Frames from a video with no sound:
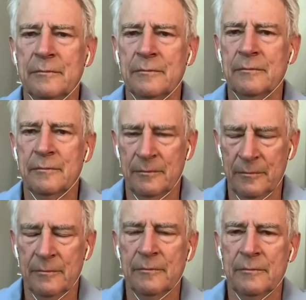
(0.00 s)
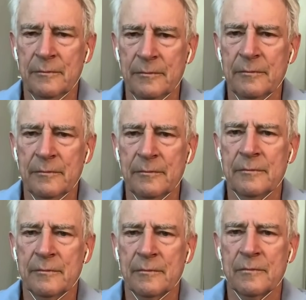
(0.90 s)

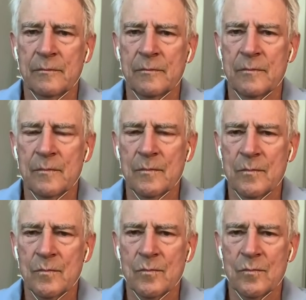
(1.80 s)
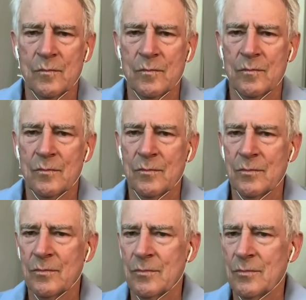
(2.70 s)

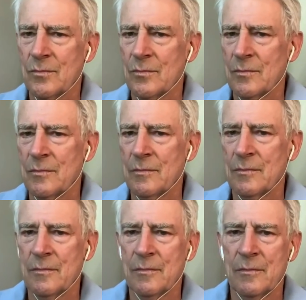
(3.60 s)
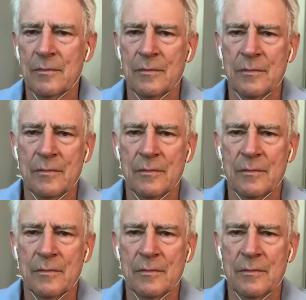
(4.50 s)
This person isn't speaking.